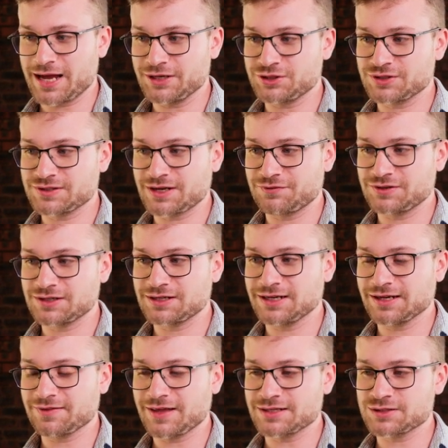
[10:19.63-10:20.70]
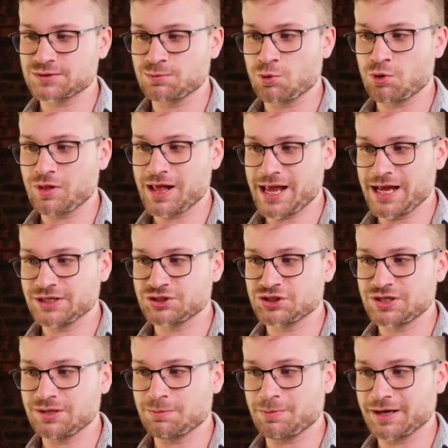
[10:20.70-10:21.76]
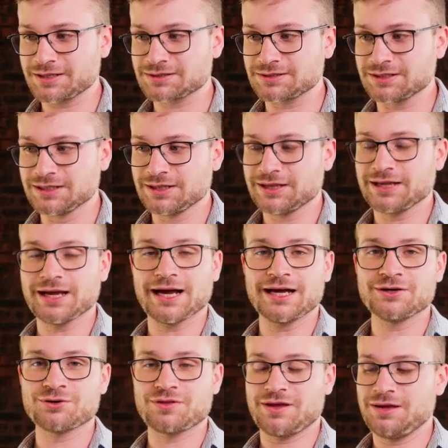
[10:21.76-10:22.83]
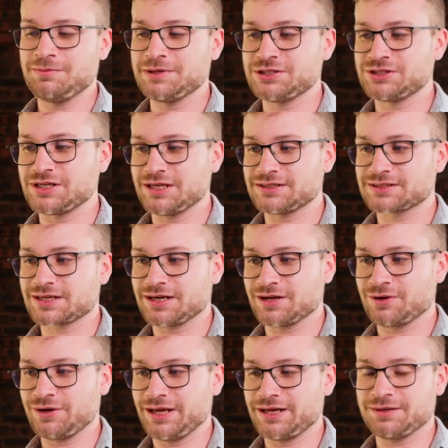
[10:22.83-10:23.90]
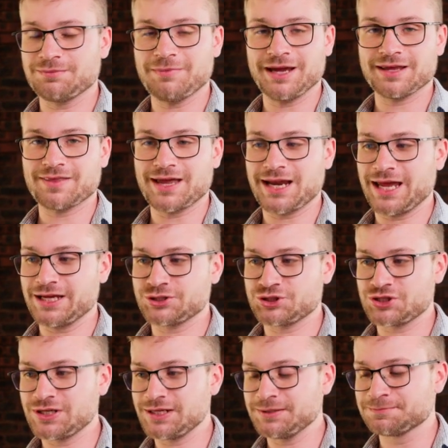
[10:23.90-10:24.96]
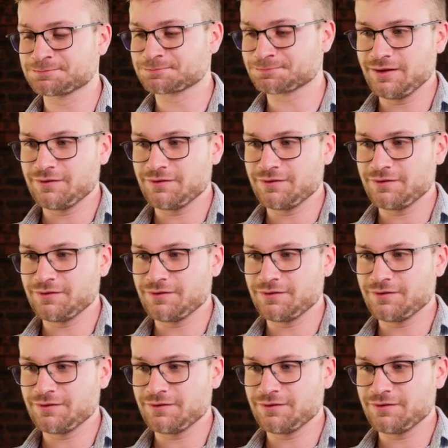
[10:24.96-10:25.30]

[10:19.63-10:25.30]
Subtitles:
I just have to click that small HD button under the image. It's going to go ahead and make that HD.